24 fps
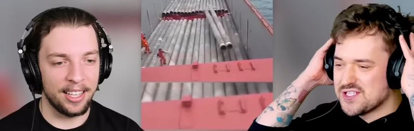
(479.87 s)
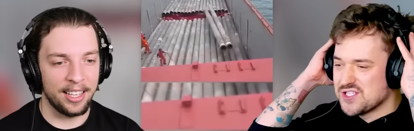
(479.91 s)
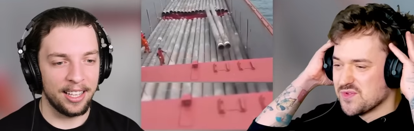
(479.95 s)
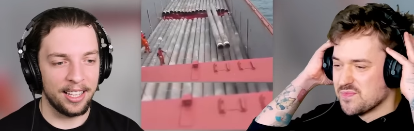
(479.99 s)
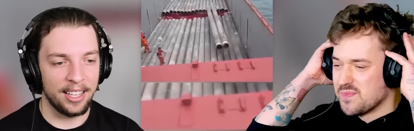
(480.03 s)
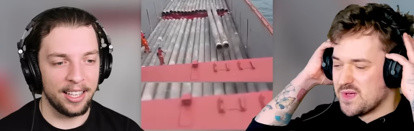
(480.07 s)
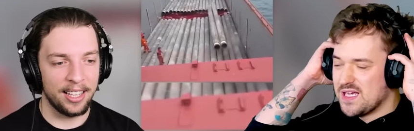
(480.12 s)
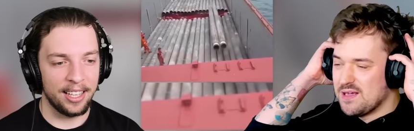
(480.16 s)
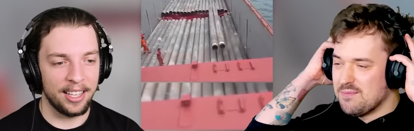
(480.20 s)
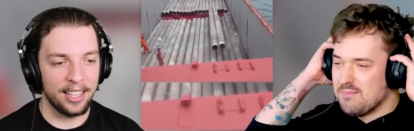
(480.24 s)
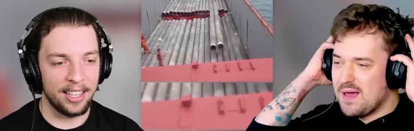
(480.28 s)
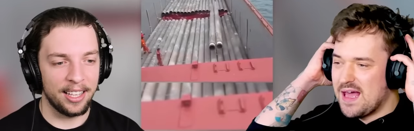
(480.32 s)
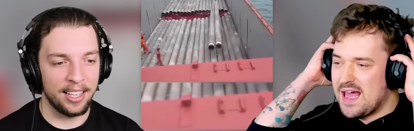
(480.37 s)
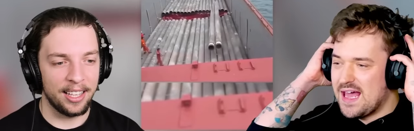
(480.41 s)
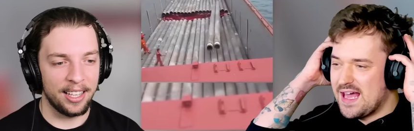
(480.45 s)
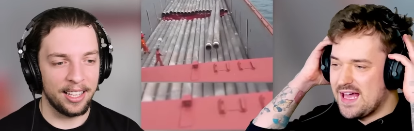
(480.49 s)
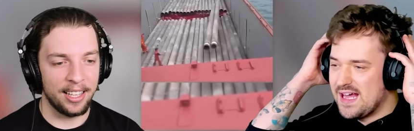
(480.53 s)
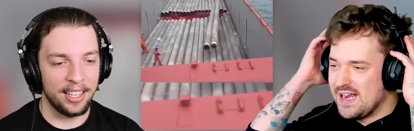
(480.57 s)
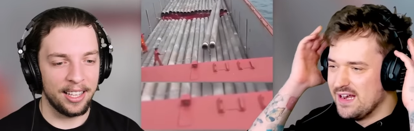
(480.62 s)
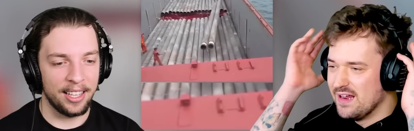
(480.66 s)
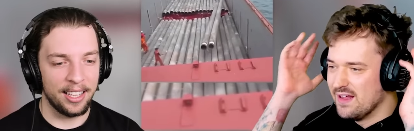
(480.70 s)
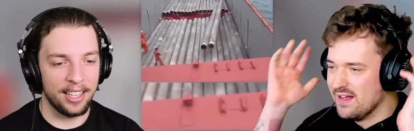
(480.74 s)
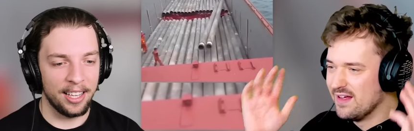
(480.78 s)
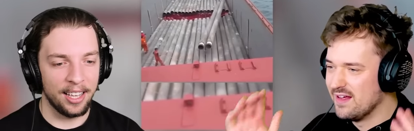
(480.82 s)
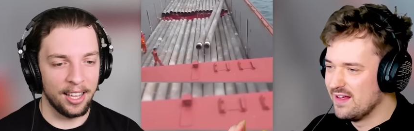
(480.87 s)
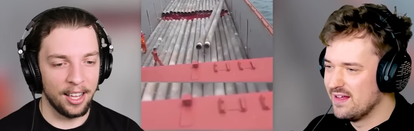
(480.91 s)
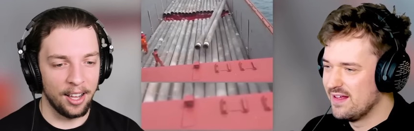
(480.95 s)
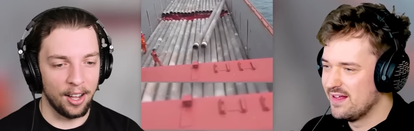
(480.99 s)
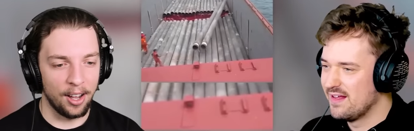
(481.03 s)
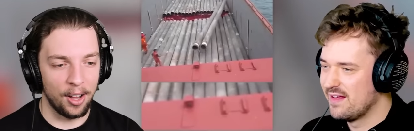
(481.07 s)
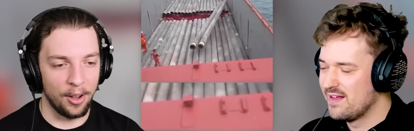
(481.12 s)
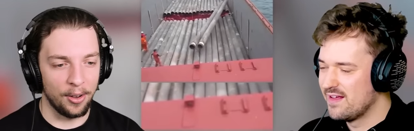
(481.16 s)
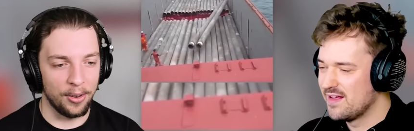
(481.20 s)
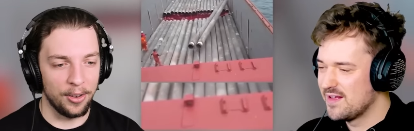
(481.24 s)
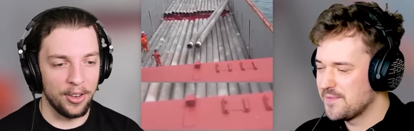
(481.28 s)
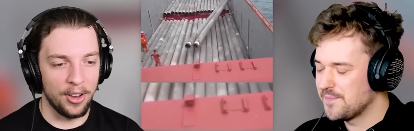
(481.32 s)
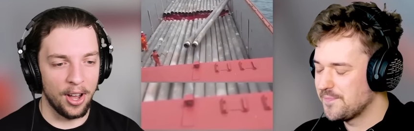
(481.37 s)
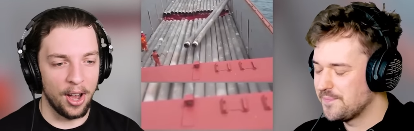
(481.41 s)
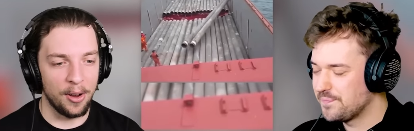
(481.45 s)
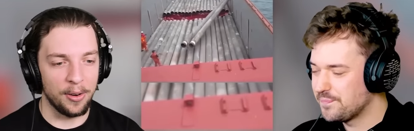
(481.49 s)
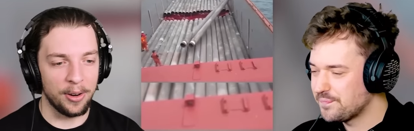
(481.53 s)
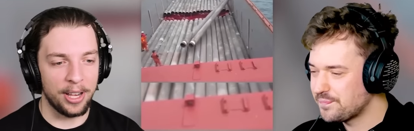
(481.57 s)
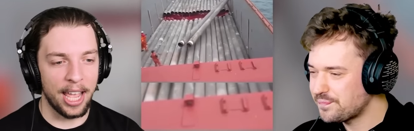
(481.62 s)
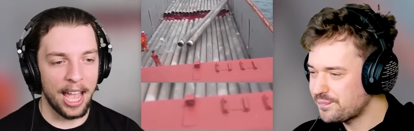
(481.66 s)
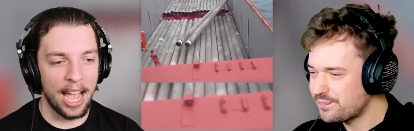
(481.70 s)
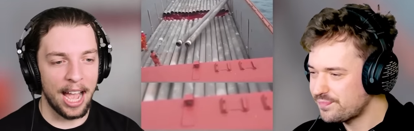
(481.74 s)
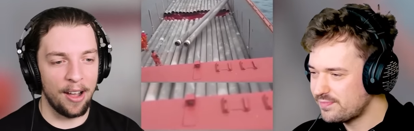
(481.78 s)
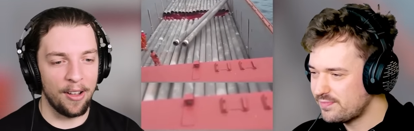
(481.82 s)
Speaker 1: to me, man. Oh, no.
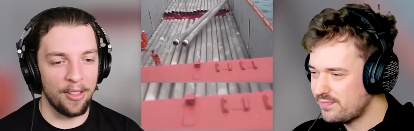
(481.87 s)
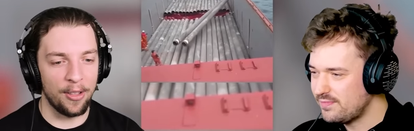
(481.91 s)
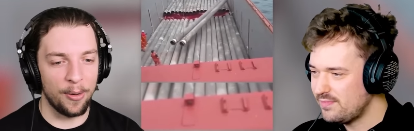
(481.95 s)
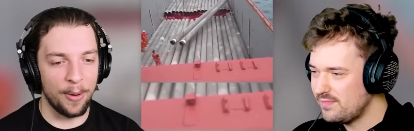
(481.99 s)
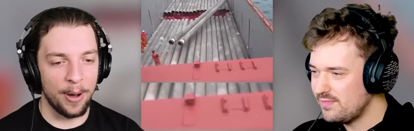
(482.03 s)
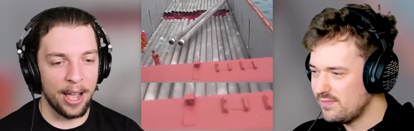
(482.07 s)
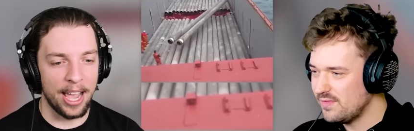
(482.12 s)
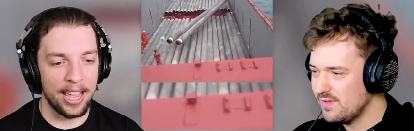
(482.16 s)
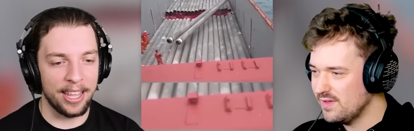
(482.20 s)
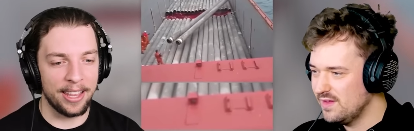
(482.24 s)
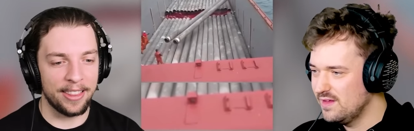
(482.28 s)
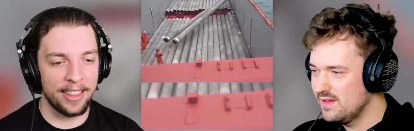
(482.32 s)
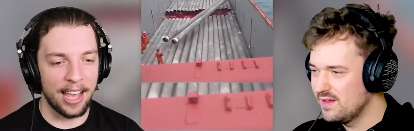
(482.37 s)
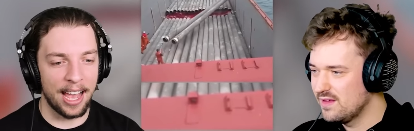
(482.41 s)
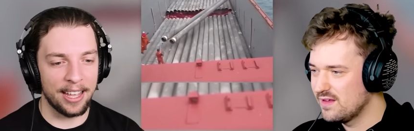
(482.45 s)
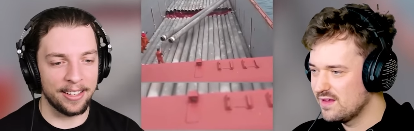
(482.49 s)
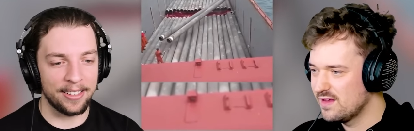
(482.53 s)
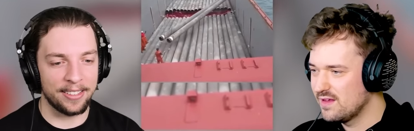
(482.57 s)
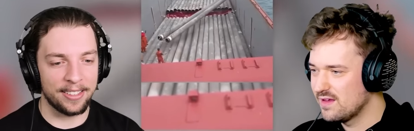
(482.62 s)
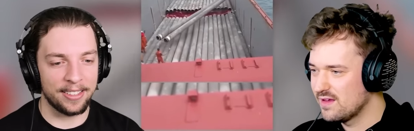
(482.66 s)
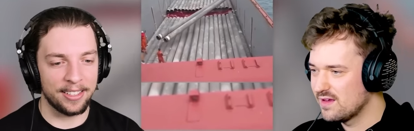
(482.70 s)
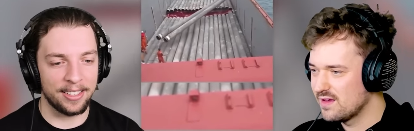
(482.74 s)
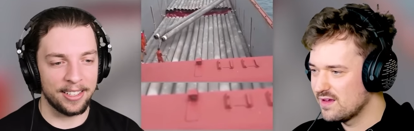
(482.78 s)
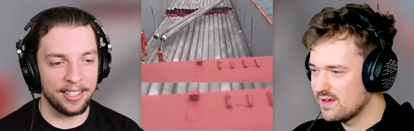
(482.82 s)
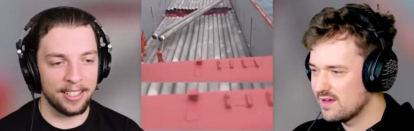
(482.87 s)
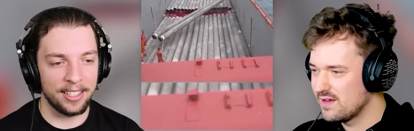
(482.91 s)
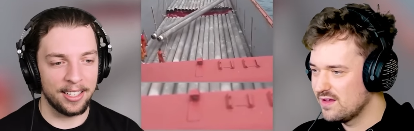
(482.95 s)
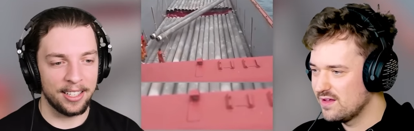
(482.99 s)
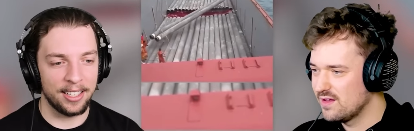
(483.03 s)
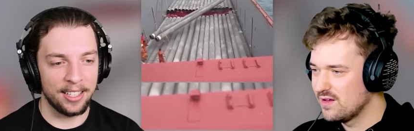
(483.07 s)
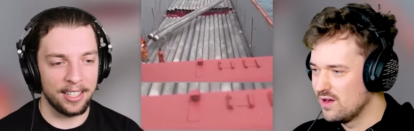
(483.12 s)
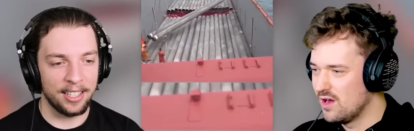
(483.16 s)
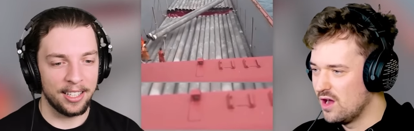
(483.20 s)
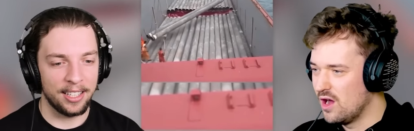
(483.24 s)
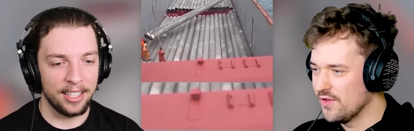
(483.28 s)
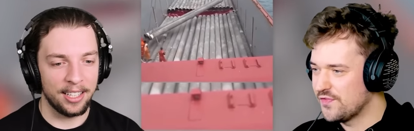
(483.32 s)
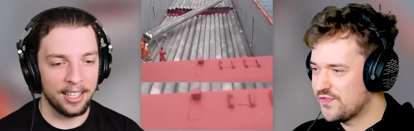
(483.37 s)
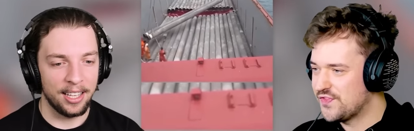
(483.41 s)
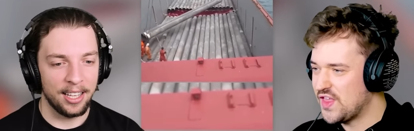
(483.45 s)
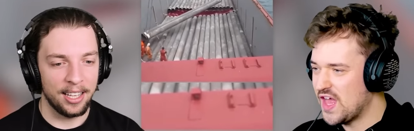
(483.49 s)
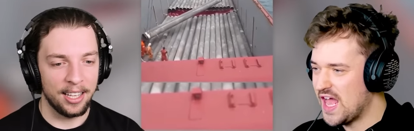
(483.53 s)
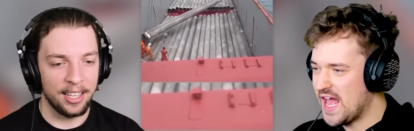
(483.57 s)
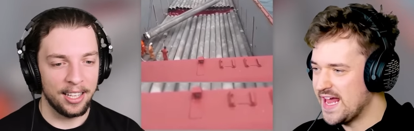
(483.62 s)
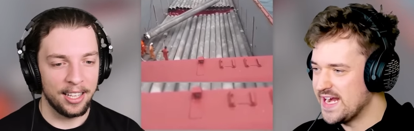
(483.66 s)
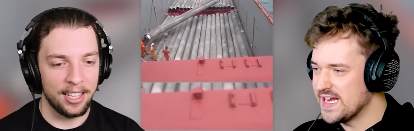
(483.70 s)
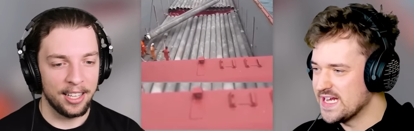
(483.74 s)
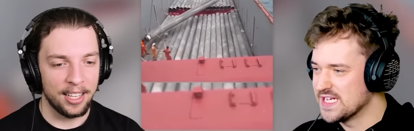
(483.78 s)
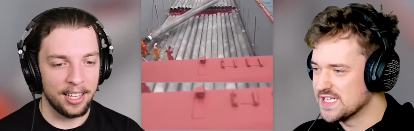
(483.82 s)
Get out of the way. That's... Oh,
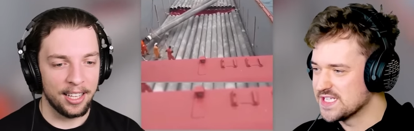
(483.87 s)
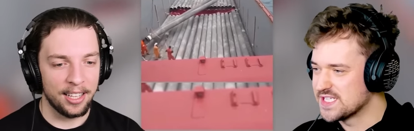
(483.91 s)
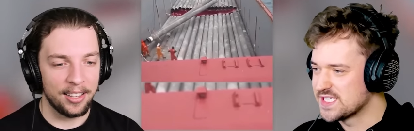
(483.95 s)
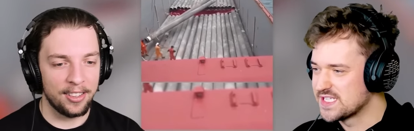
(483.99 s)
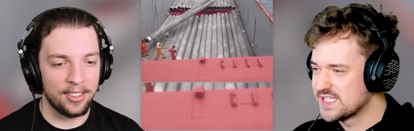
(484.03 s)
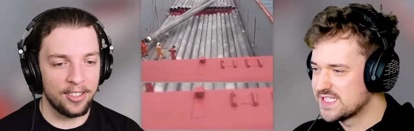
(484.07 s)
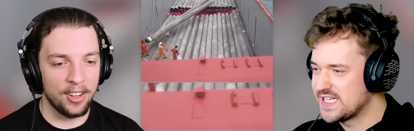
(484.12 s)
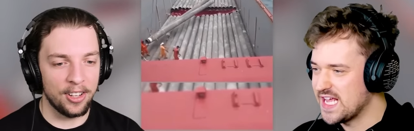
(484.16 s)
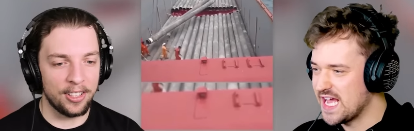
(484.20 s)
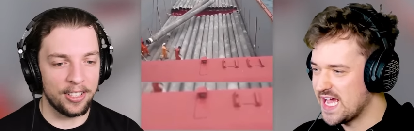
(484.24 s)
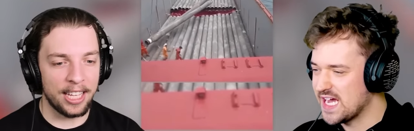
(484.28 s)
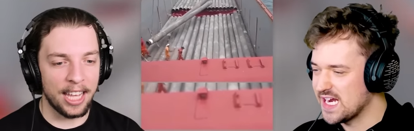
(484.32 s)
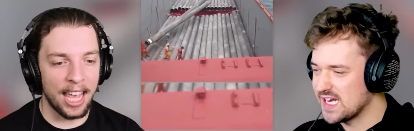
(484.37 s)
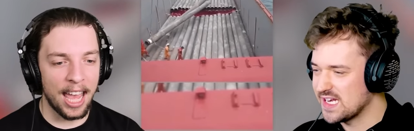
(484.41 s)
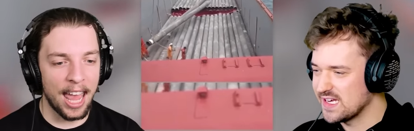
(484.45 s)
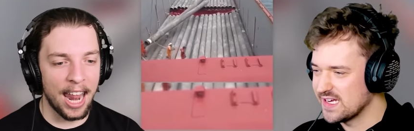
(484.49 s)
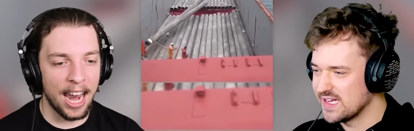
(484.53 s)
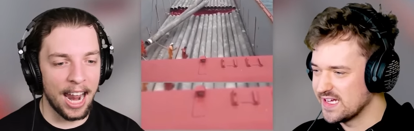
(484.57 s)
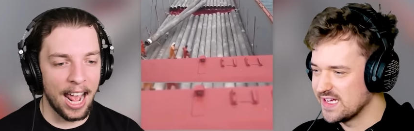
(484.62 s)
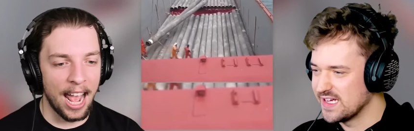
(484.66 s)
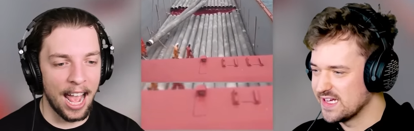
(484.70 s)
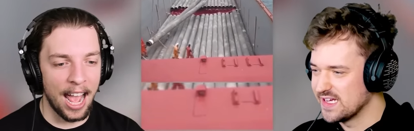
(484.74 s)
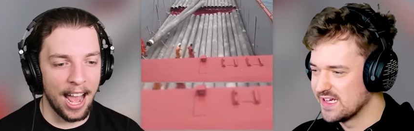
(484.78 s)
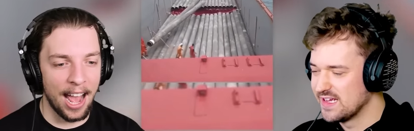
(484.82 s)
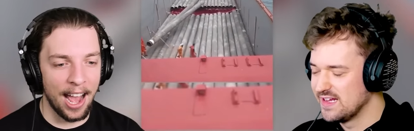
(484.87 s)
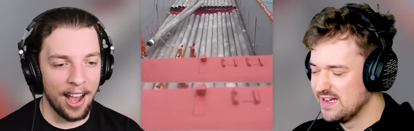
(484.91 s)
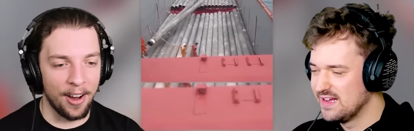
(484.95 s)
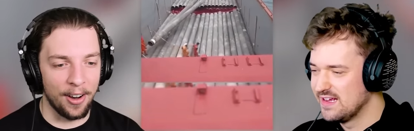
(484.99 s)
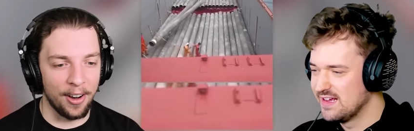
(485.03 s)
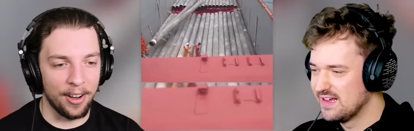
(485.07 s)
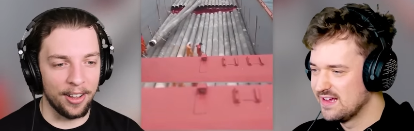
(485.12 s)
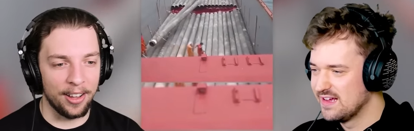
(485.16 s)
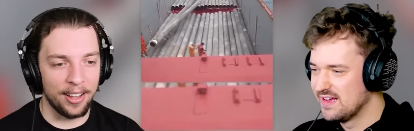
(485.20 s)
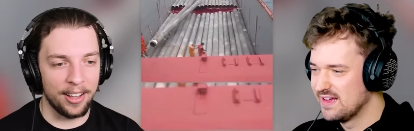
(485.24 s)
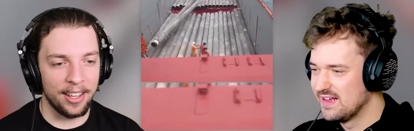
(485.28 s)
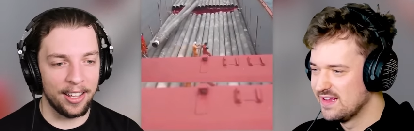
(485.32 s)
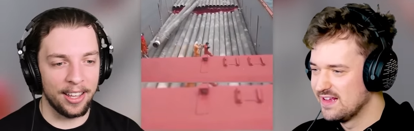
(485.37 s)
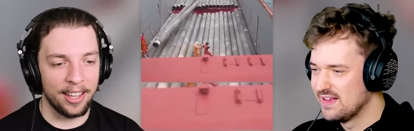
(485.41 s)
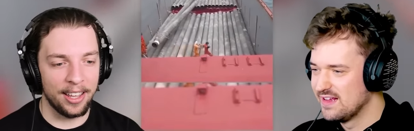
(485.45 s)
that is Just deadly. get out!